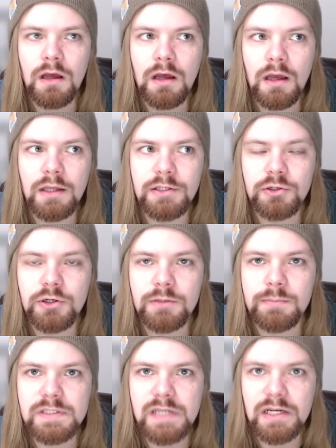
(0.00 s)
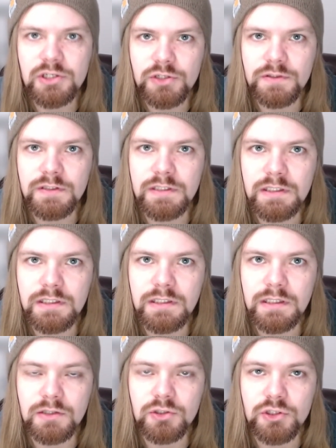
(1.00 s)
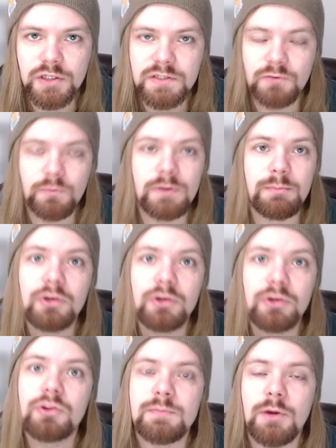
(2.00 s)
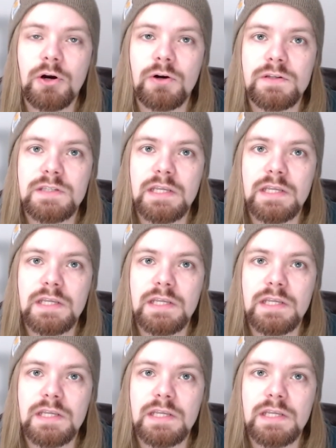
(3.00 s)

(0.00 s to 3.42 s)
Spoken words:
you could potentially just rebuild those parts,